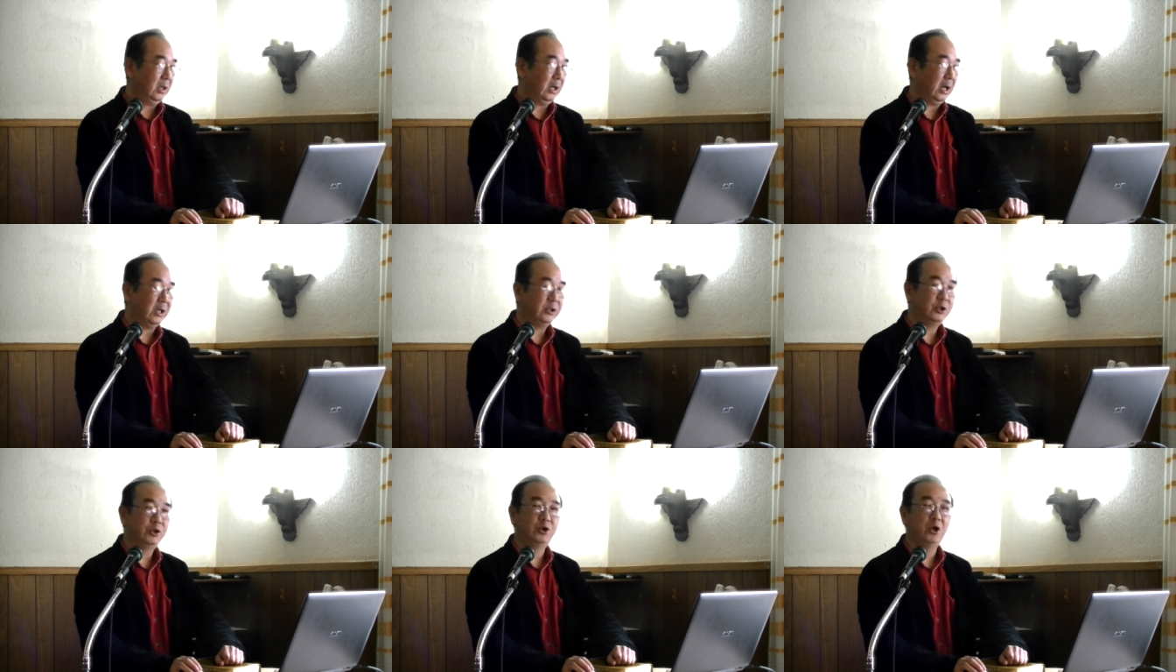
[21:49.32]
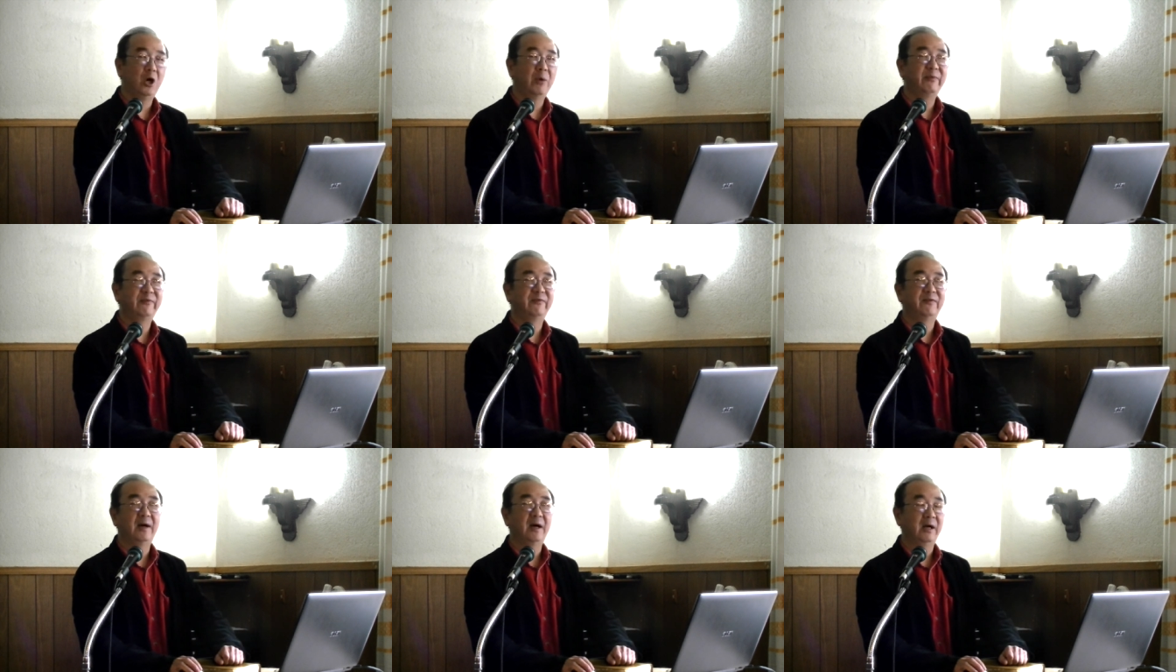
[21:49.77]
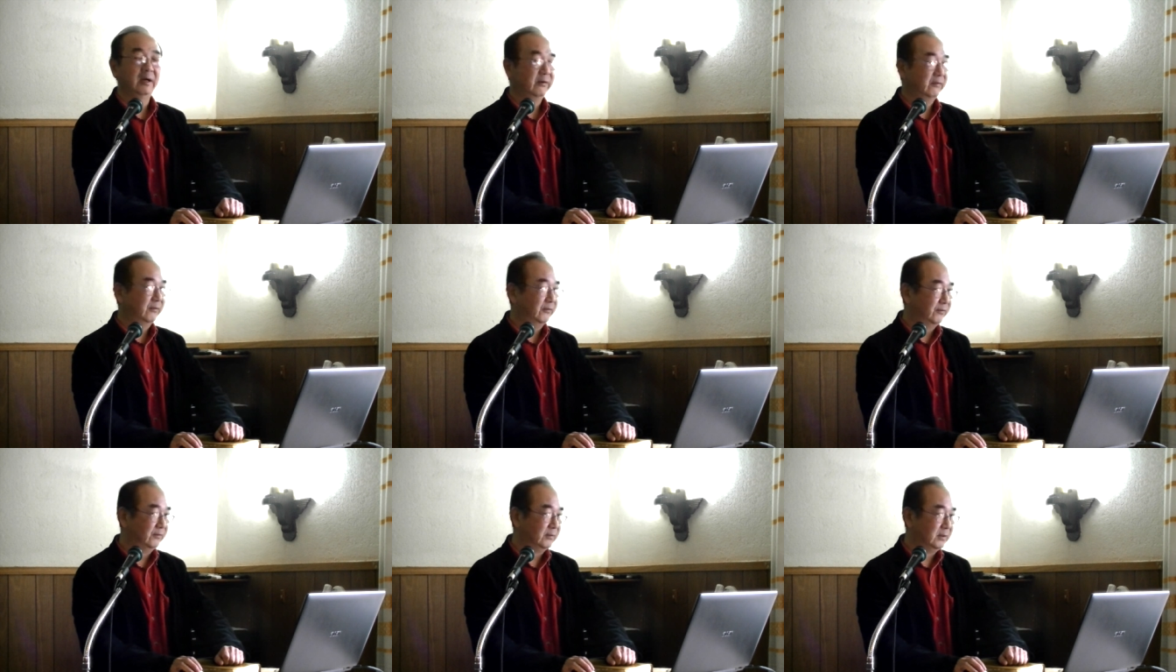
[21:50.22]
At Job
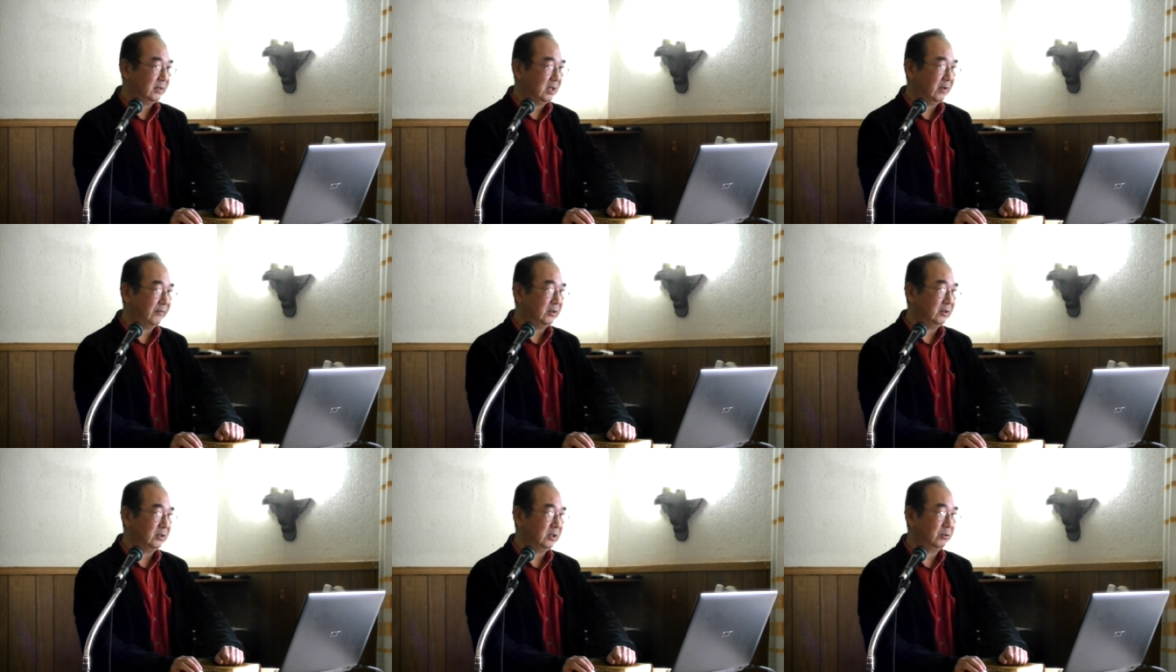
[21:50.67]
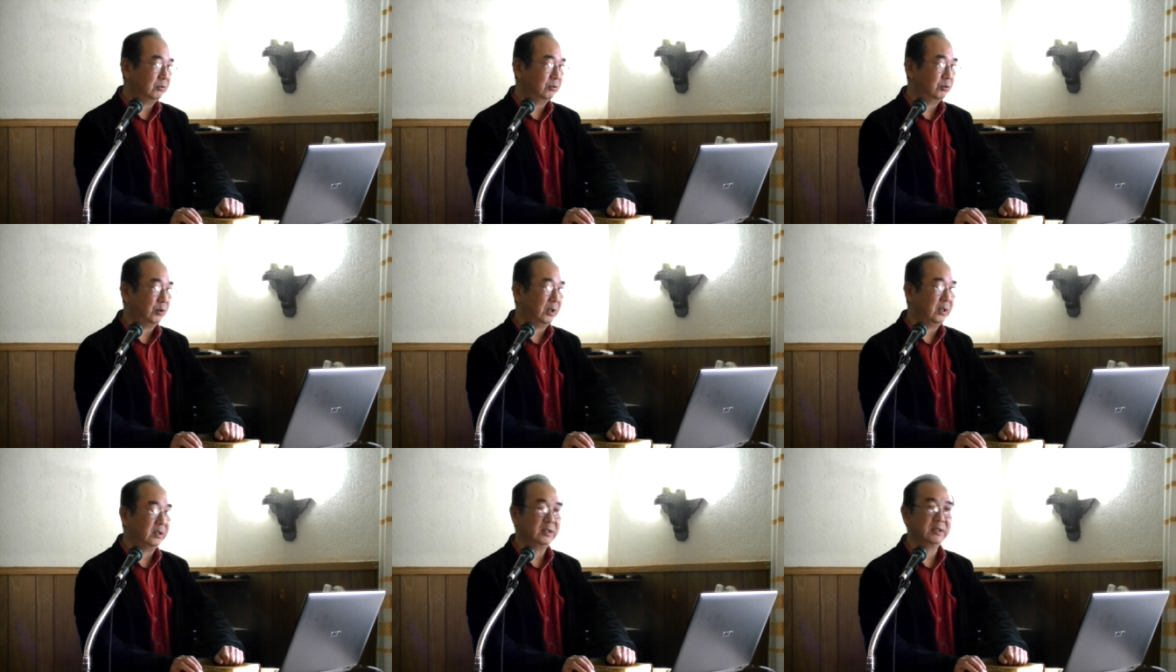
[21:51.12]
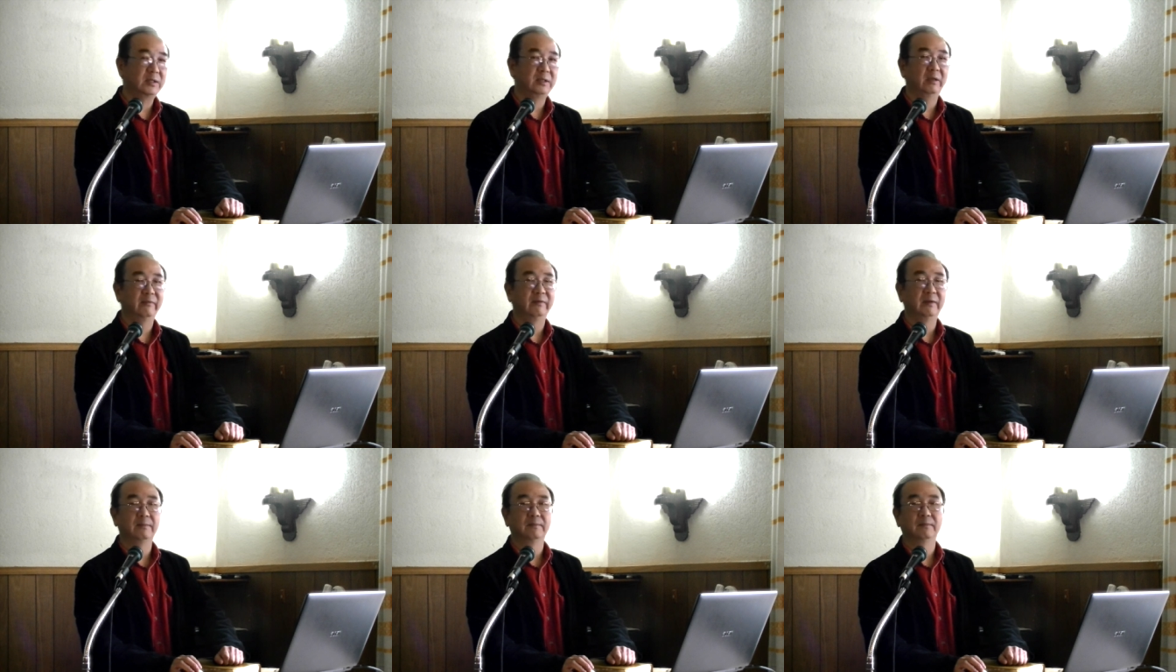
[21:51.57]
5, 17 to
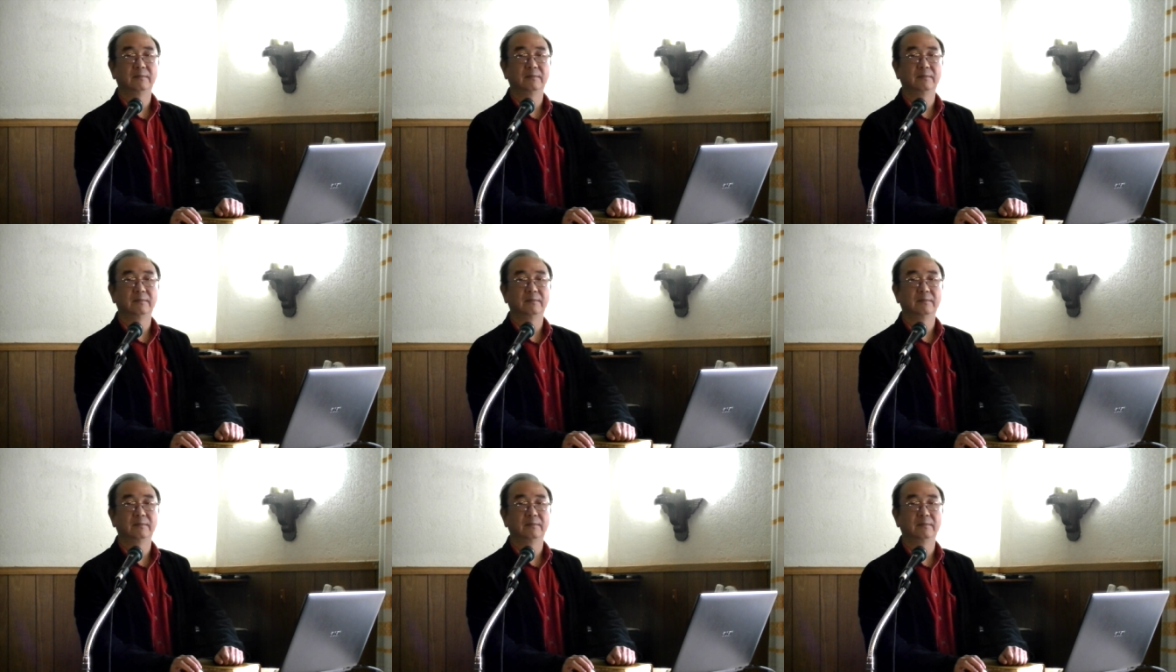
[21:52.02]
27,